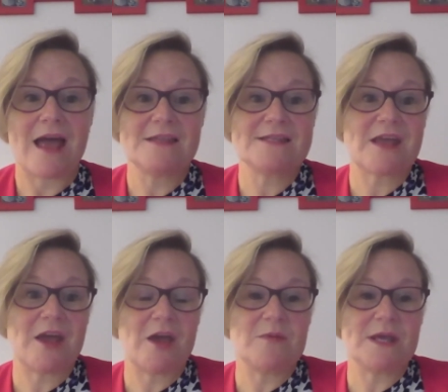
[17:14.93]
And
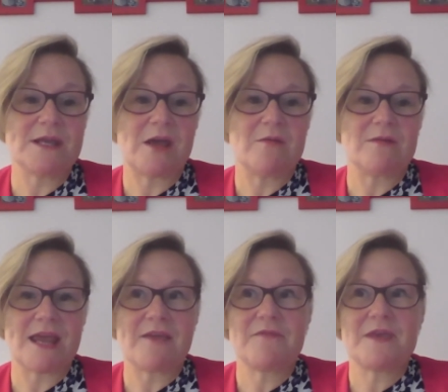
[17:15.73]
so, you know,
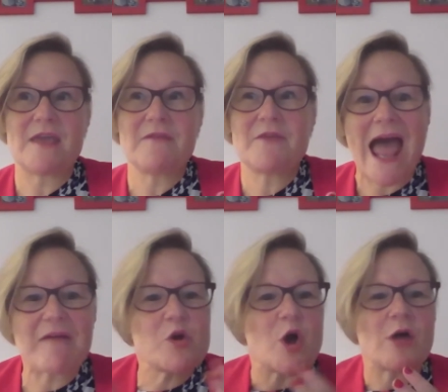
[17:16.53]
if you
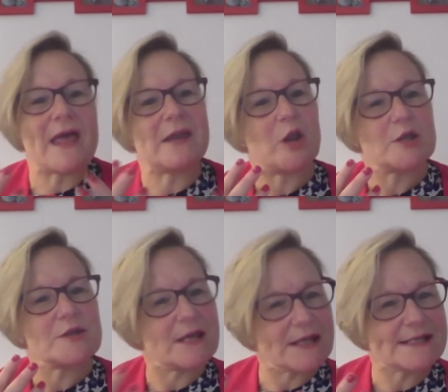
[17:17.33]
haven't got that knowledge,
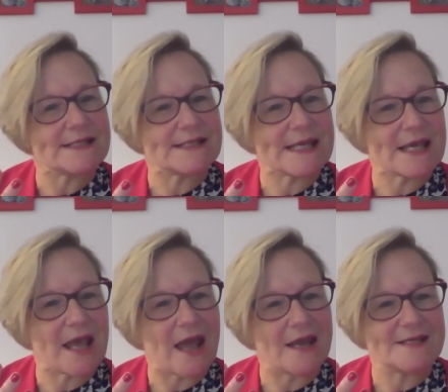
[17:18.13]
you need to seek
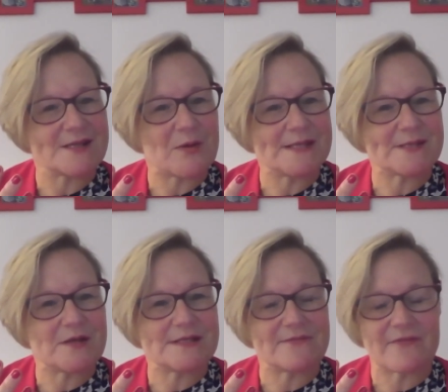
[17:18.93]
it. And it's always
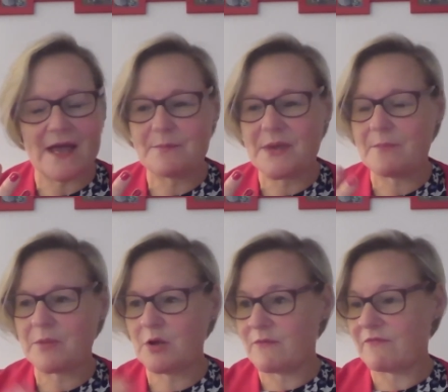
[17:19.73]
good to find people
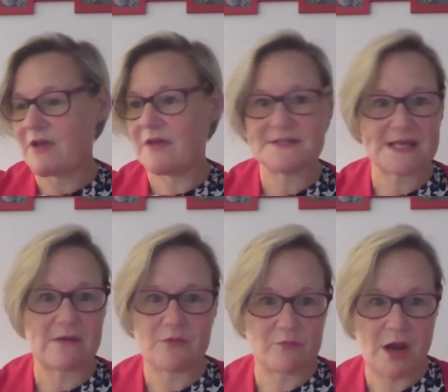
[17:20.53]
who are further down
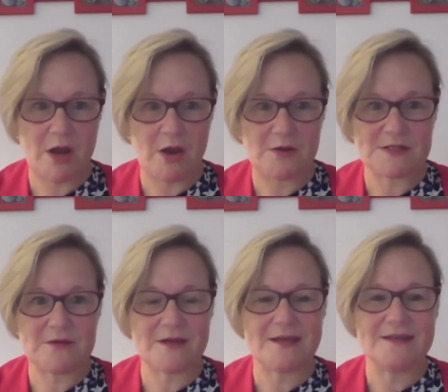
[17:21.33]
the road who
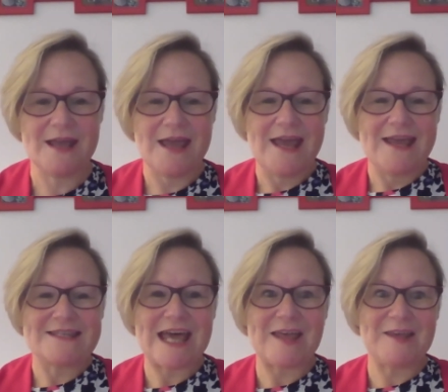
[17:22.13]
can
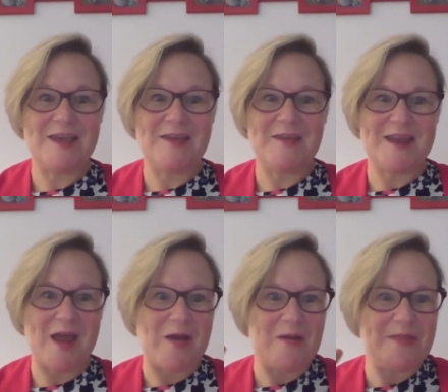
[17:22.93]
tell you, you
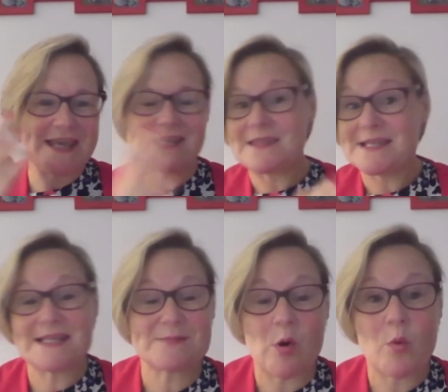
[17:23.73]
know, this
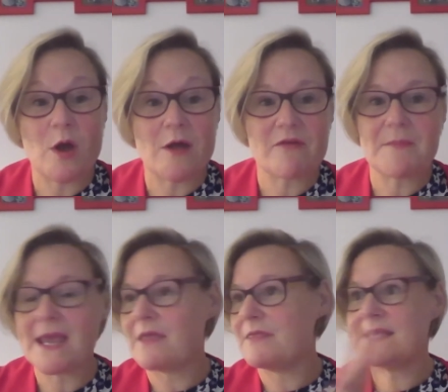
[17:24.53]
is what worked for me,
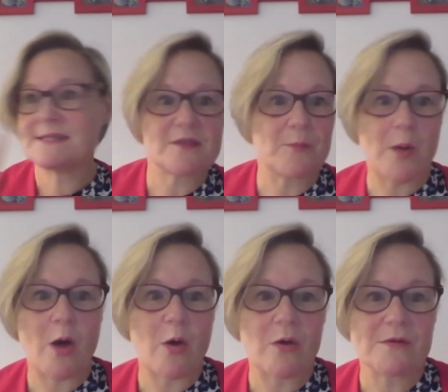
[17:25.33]
and these are the
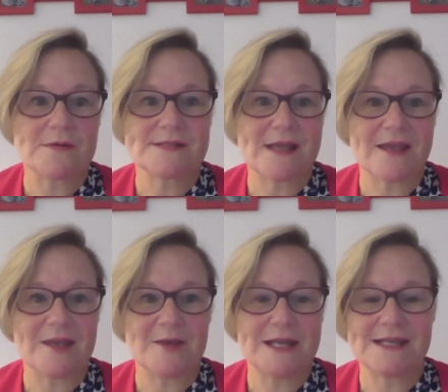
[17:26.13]
potholes that
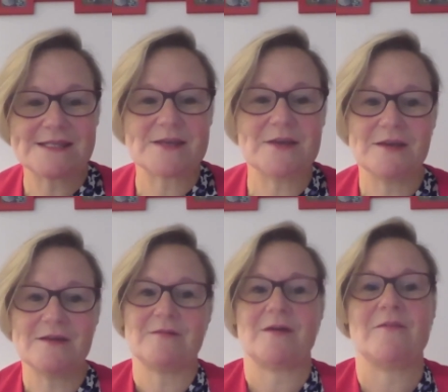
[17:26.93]
you need
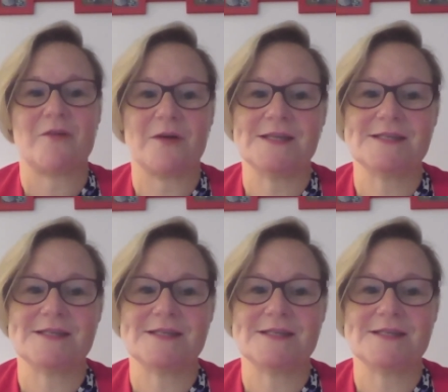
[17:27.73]
to avoid.